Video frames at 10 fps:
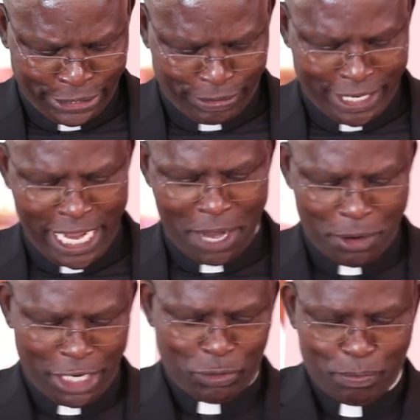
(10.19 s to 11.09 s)
Today I
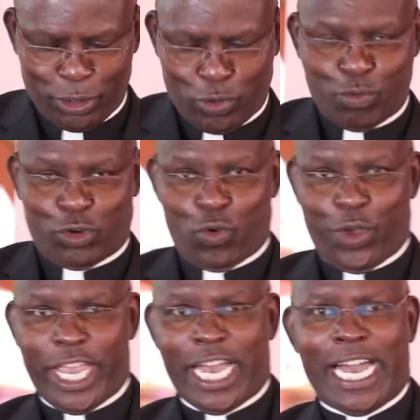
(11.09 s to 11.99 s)
wanted to, to, to,
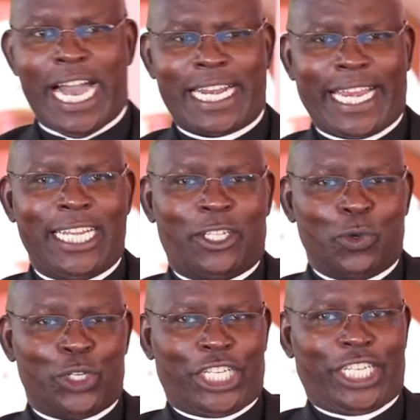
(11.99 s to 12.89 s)
wear a red
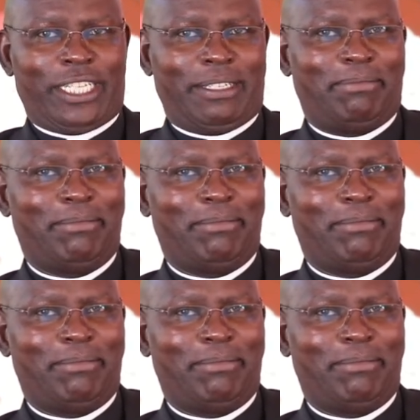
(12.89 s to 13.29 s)
suit,